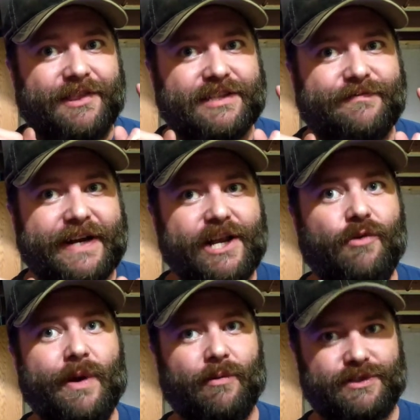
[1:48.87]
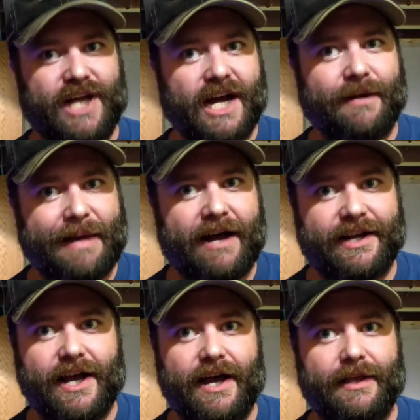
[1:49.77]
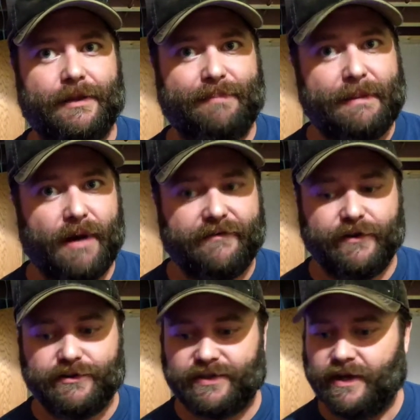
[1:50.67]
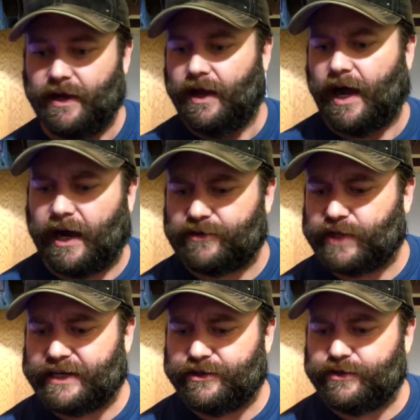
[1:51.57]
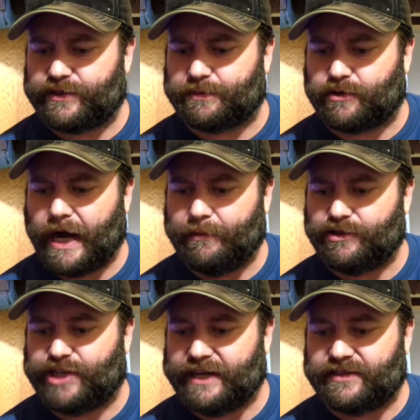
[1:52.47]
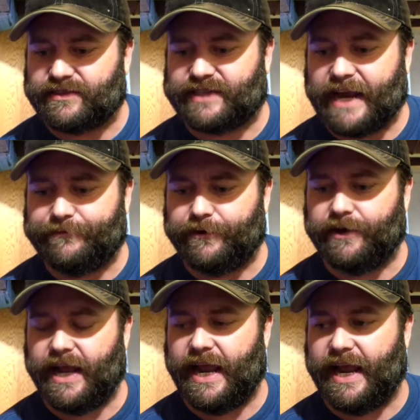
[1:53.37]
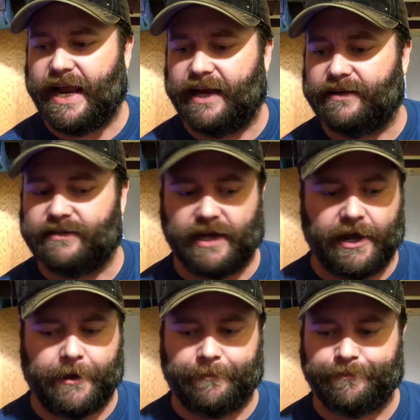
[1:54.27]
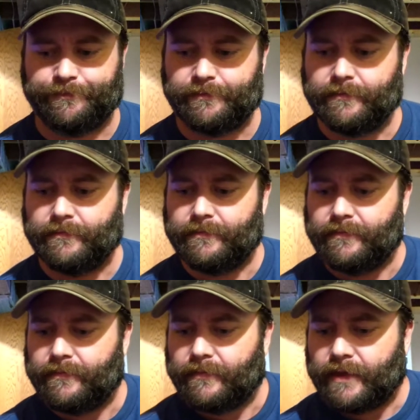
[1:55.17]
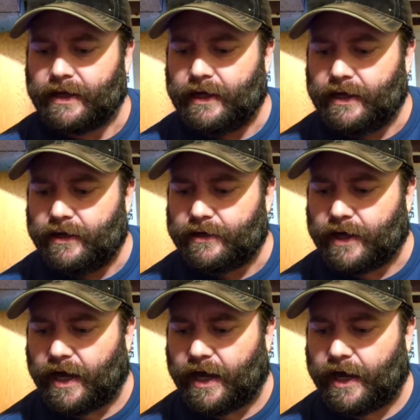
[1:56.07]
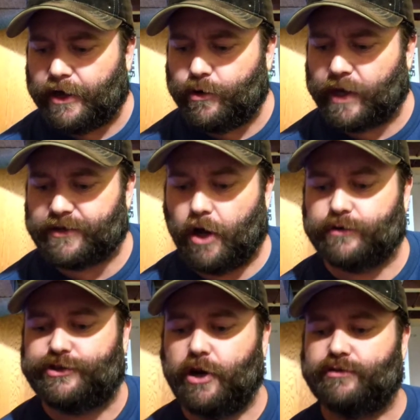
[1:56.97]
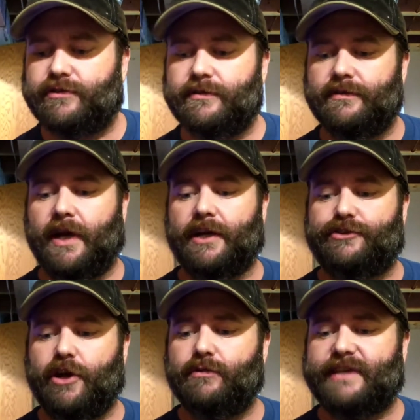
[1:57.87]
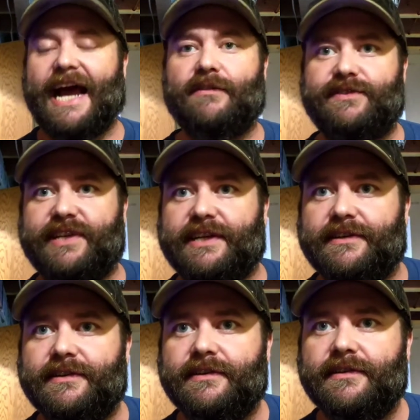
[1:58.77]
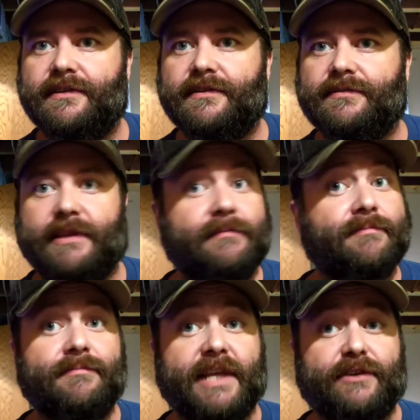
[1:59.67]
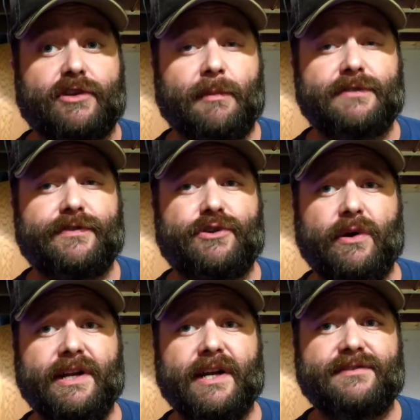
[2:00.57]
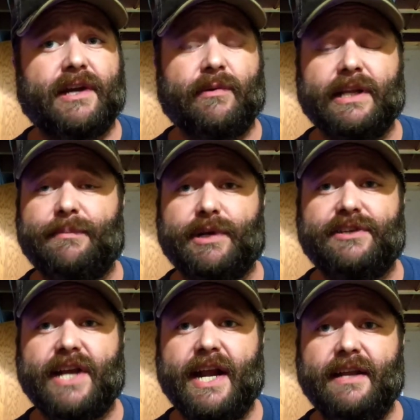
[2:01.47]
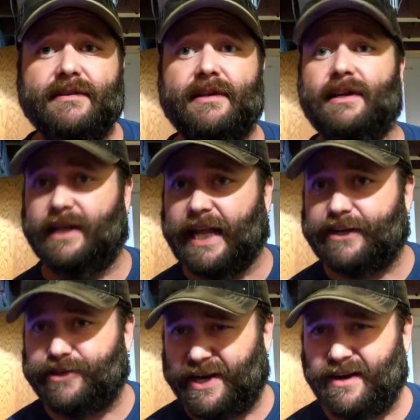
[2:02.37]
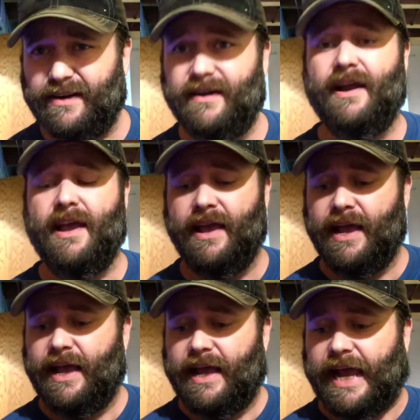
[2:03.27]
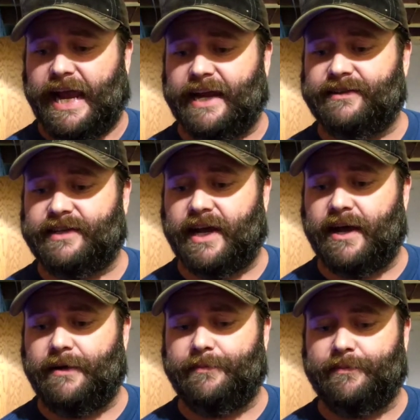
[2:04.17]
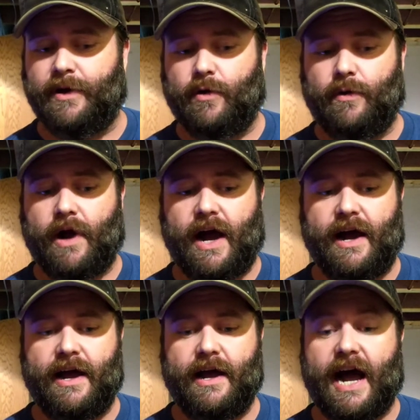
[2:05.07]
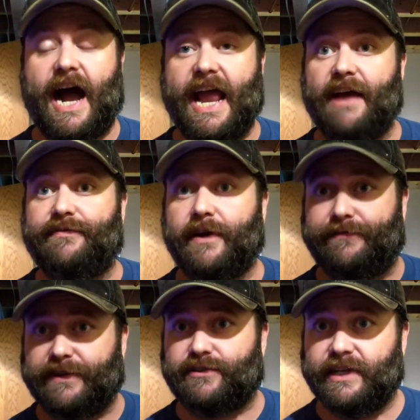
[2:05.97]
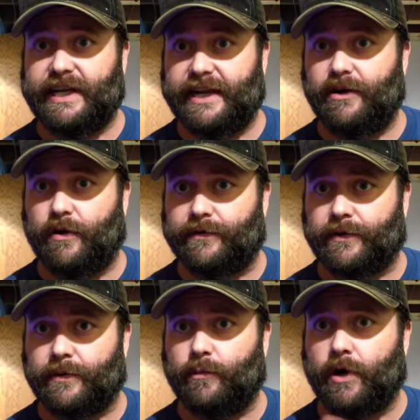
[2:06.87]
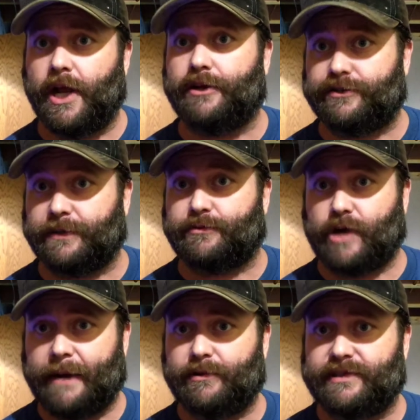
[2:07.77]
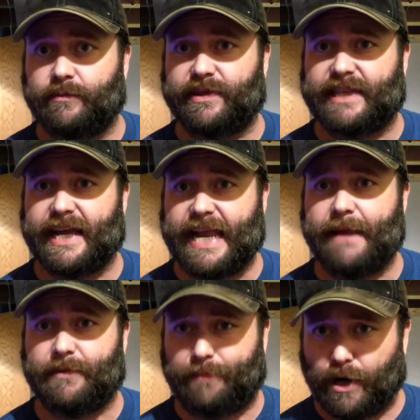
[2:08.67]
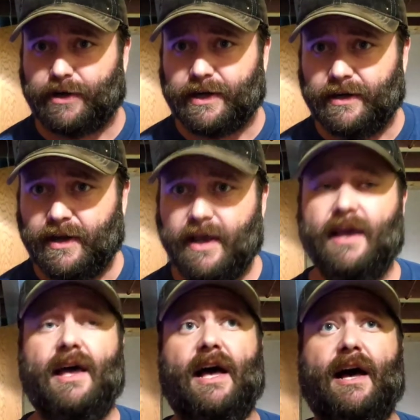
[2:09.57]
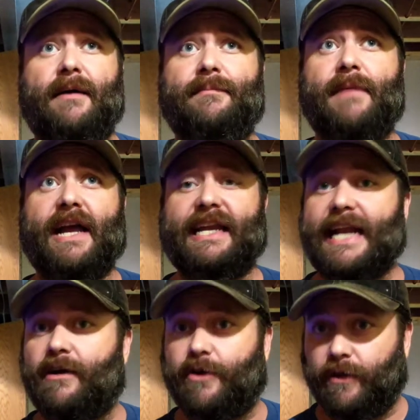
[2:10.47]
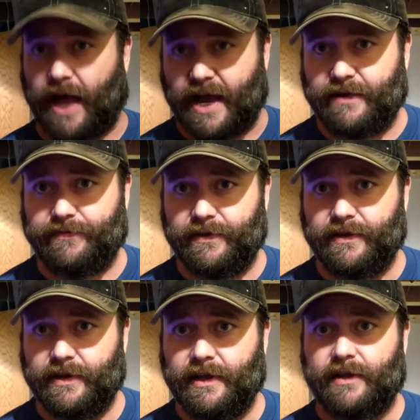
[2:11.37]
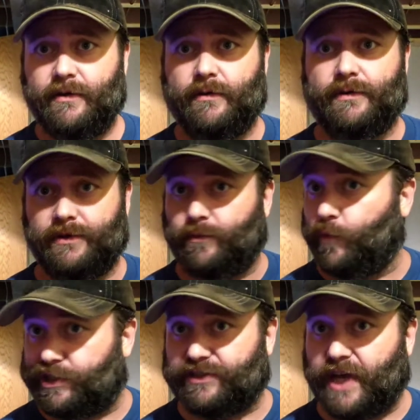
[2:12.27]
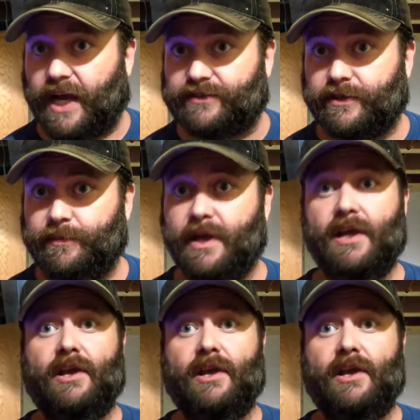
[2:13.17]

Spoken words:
This video, we will talk about the pea puffers. I also had a new subscriber, Jason Safford, and who else? Oh, Joe Townsend. Thank you so much for joining us. I really appreciate it. Glad you're here. And I have officially hit over 100 subscribers, and with that came a perk. I can now go live, which is awesome.